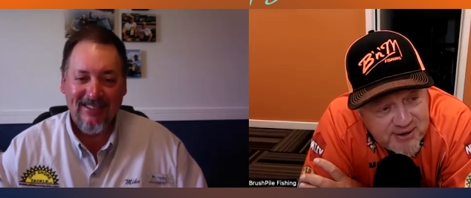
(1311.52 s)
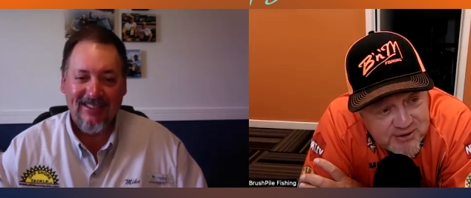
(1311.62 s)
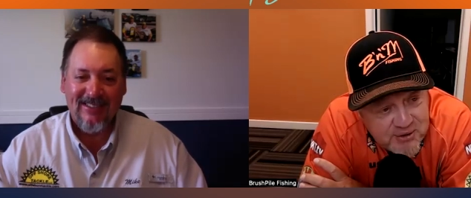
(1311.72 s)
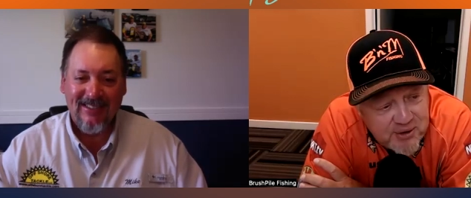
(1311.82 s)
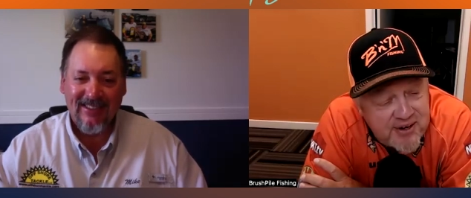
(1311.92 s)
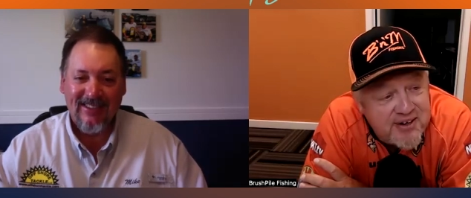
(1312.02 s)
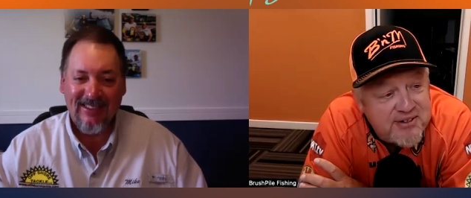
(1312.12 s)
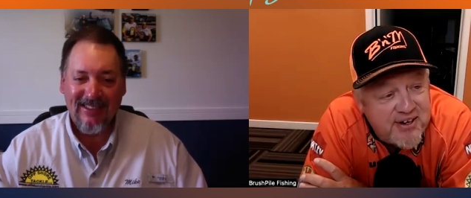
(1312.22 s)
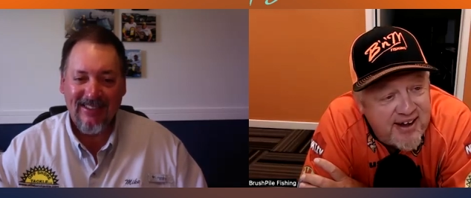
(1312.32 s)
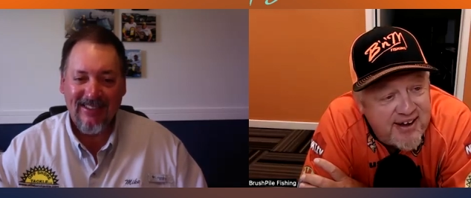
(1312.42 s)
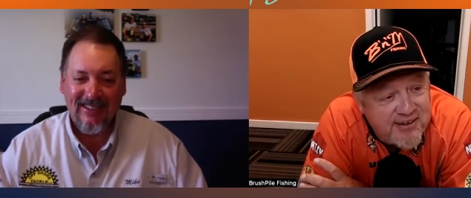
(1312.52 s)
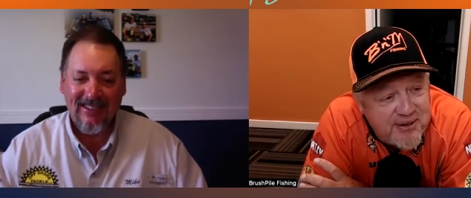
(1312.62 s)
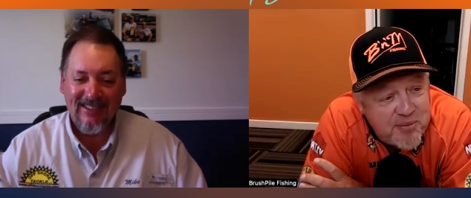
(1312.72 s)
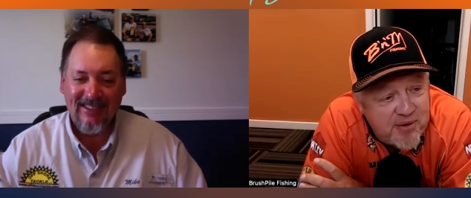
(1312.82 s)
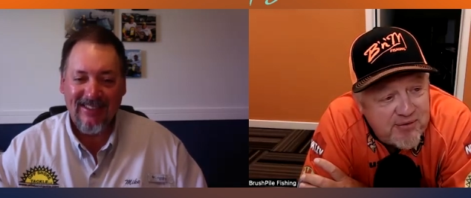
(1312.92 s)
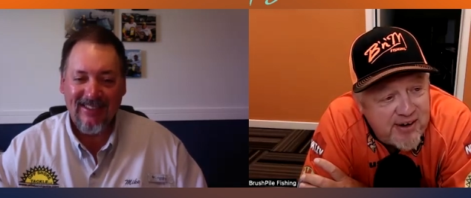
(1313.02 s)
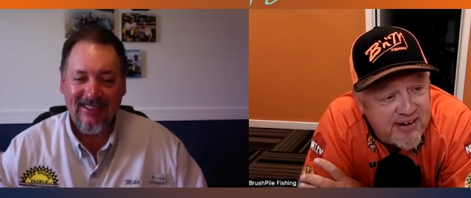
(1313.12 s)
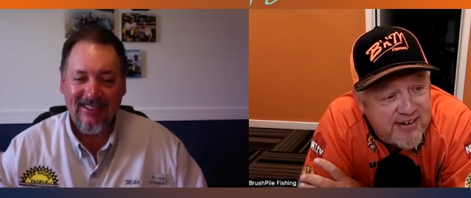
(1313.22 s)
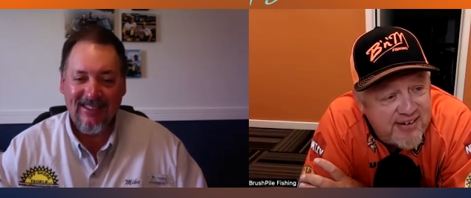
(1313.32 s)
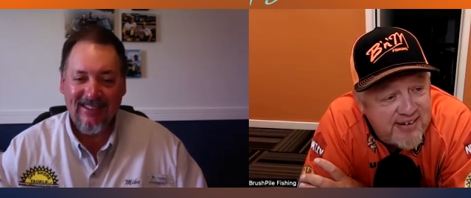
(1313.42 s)
Speaker 1: you joining us today too my
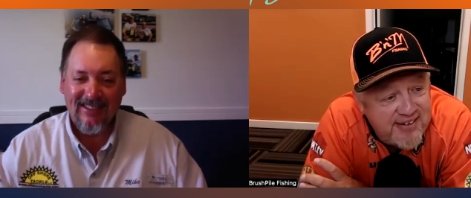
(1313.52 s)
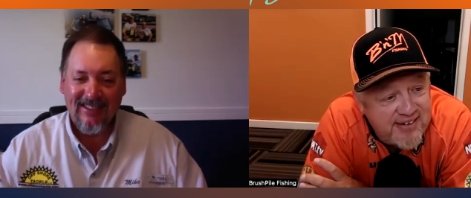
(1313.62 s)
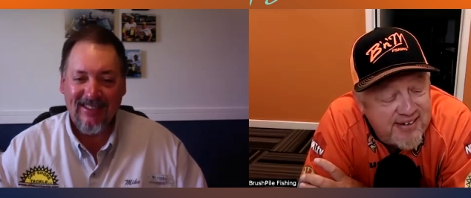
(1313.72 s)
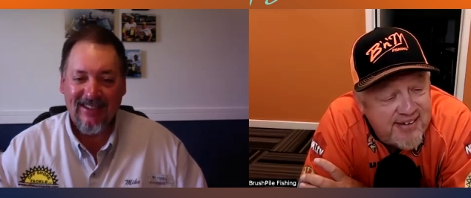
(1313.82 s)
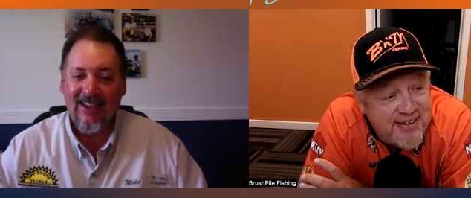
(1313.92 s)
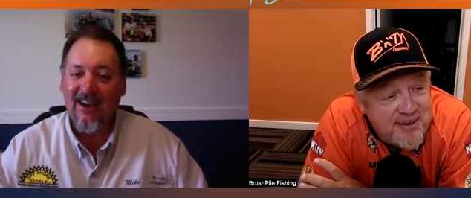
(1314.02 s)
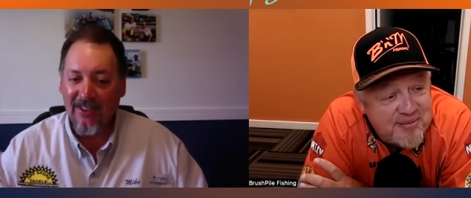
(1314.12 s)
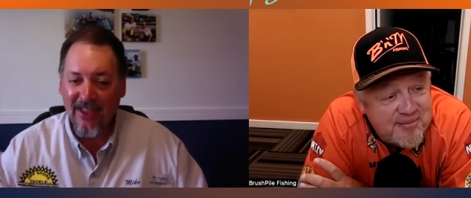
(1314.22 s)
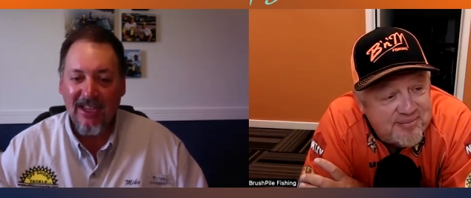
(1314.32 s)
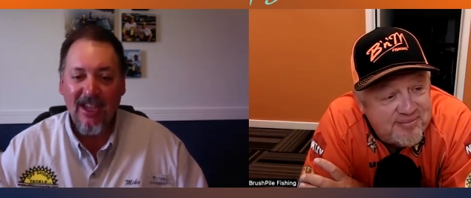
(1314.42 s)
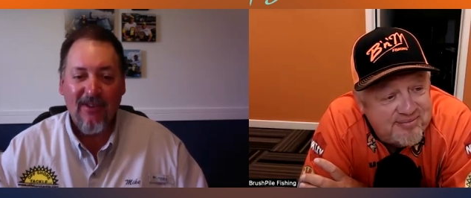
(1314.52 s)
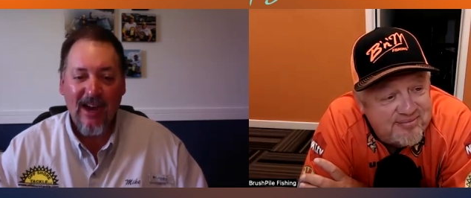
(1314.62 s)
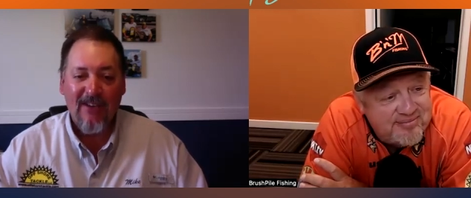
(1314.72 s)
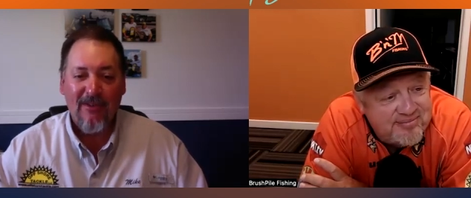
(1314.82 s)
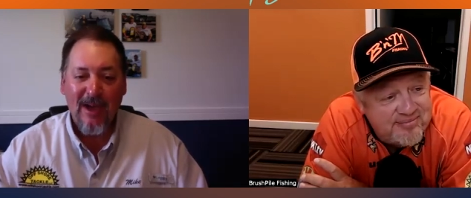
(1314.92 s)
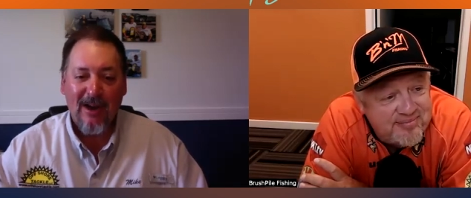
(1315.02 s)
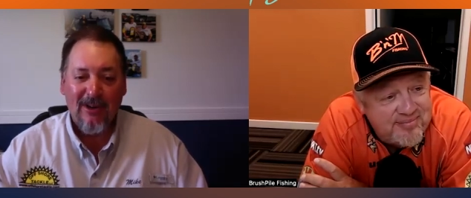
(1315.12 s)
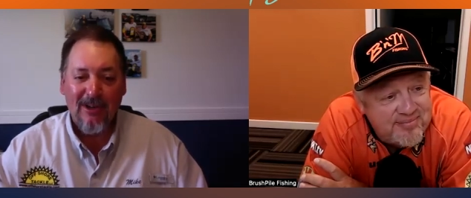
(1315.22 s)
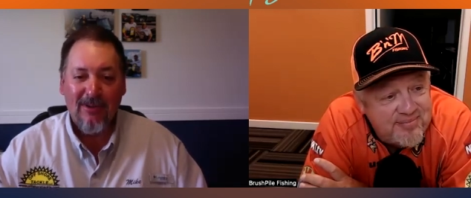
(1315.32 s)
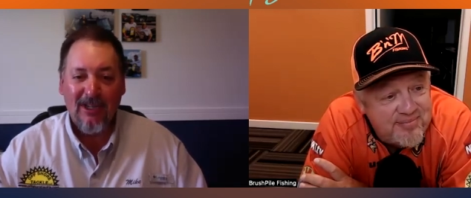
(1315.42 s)
friend
Speaker 2: oh thank you for having me i
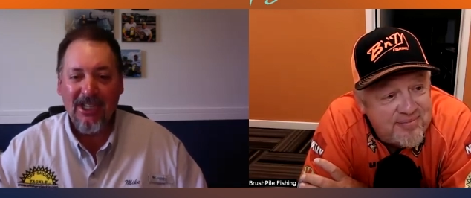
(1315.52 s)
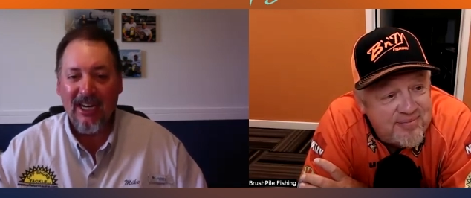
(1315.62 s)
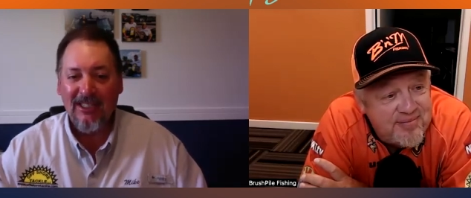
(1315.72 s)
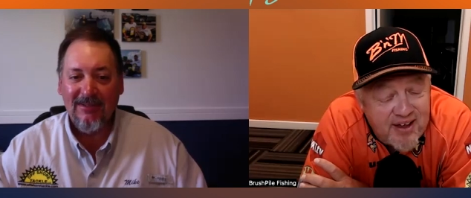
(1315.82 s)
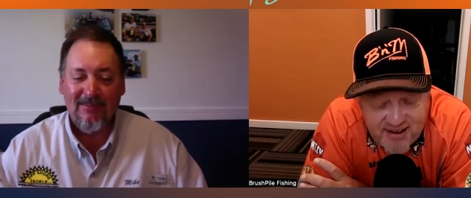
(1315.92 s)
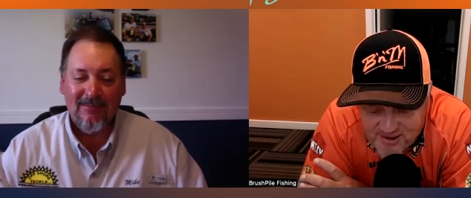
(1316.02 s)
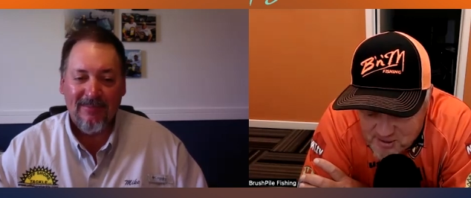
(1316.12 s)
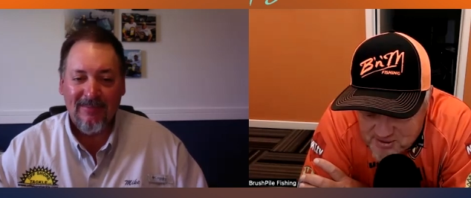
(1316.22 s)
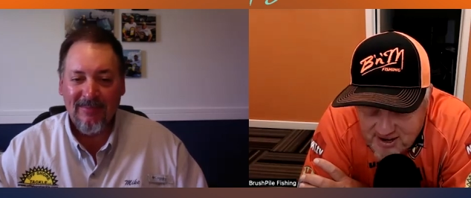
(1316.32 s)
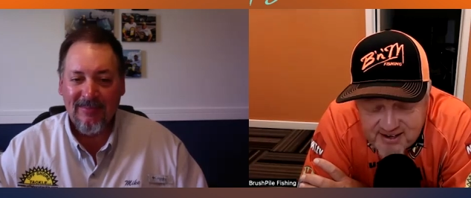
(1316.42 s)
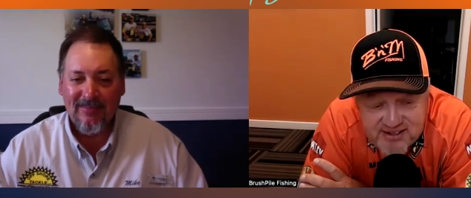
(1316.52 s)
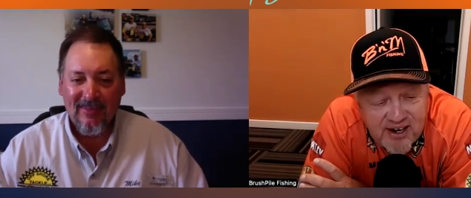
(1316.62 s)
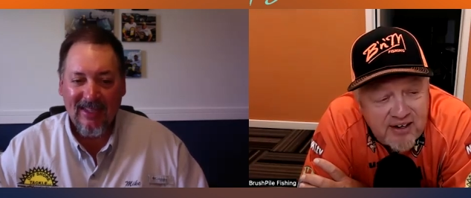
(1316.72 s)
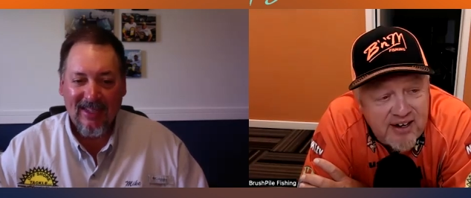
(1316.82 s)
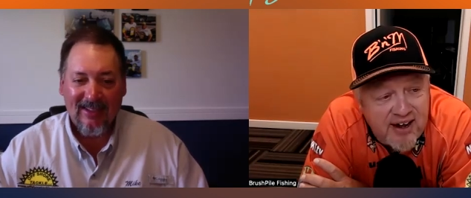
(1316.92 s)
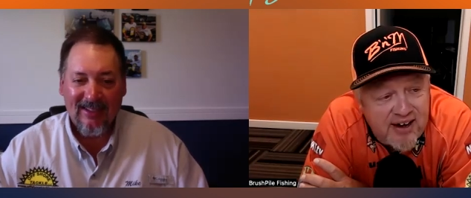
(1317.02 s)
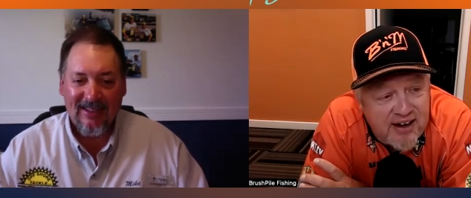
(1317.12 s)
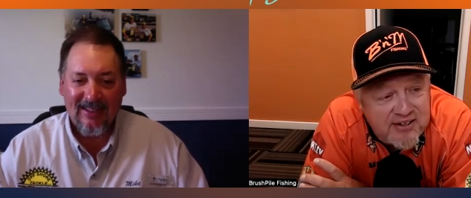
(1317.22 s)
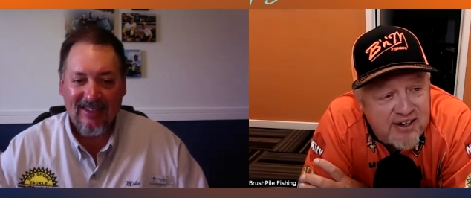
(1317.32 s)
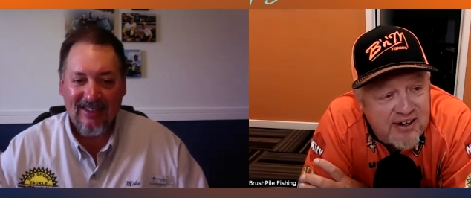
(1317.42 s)
really appreciate it
Speaker 1: Okay, tell
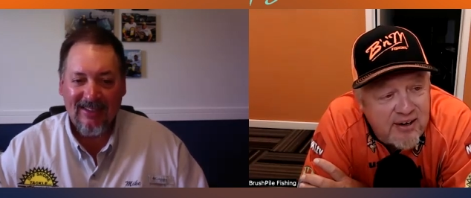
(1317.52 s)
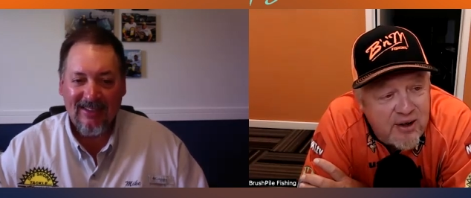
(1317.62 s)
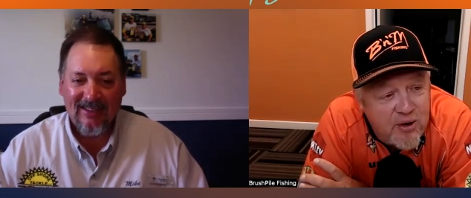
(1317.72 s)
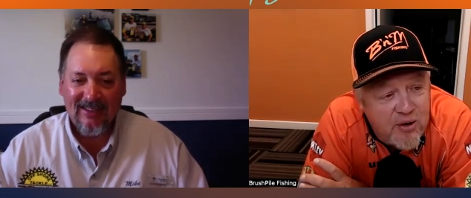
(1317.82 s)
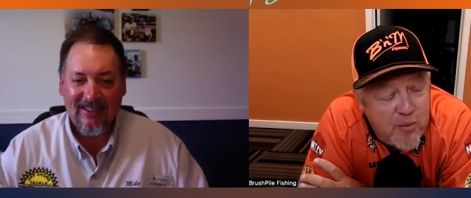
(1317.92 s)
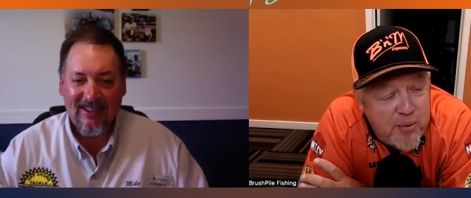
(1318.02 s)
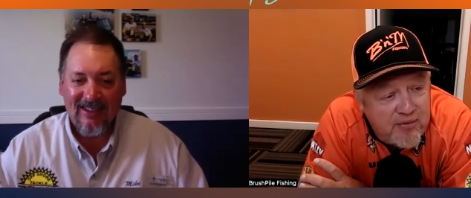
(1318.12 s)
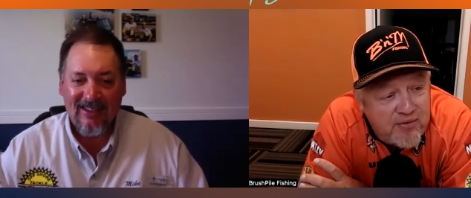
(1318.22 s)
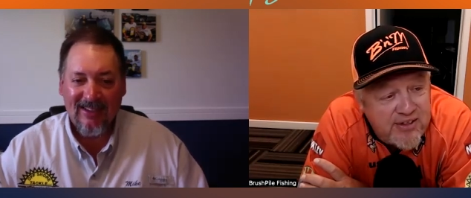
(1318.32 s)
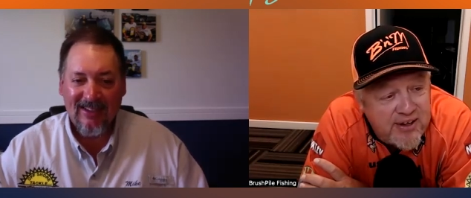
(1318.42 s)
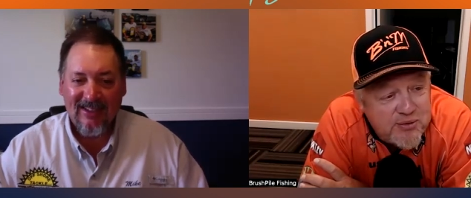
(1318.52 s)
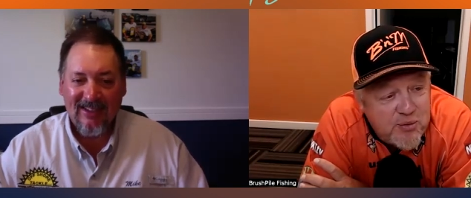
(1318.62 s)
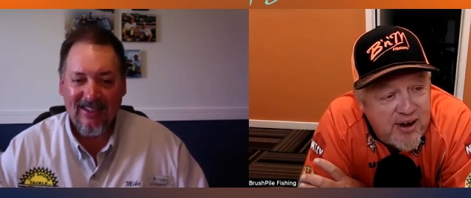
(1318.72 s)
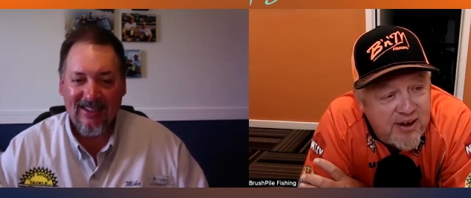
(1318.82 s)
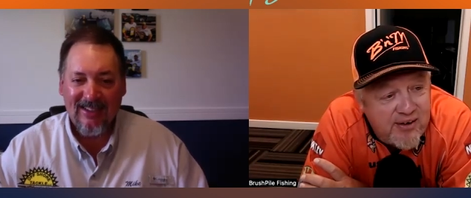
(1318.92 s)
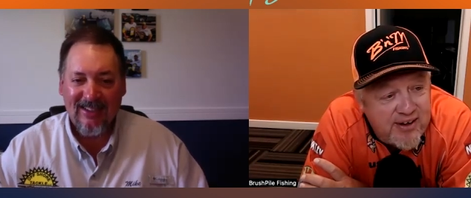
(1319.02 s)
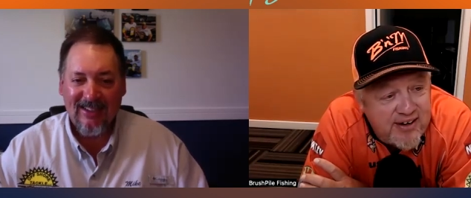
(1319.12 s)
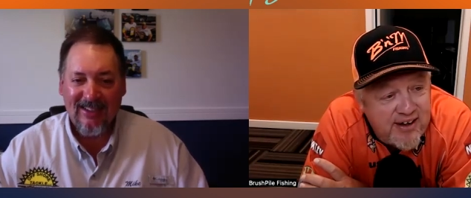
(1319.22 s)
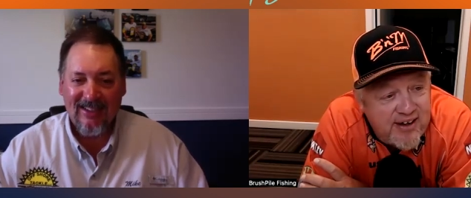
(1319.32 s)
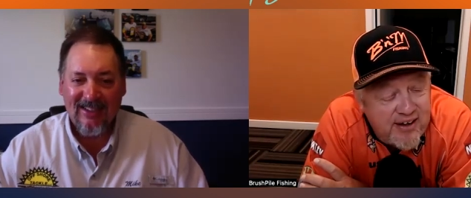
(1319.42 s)
Leanne I said hello. Hope everything's well,
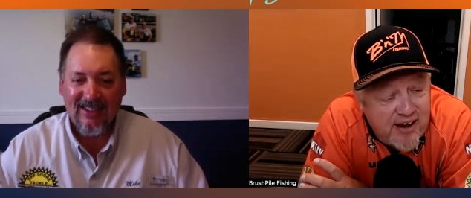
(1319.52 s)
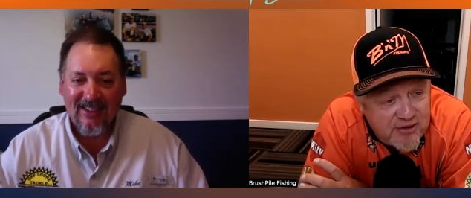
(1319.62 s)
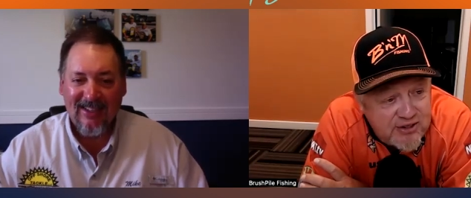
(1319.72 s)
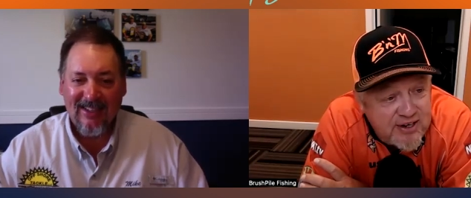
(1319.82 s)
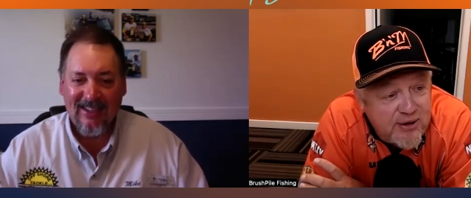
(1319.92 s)
and uh, I'll see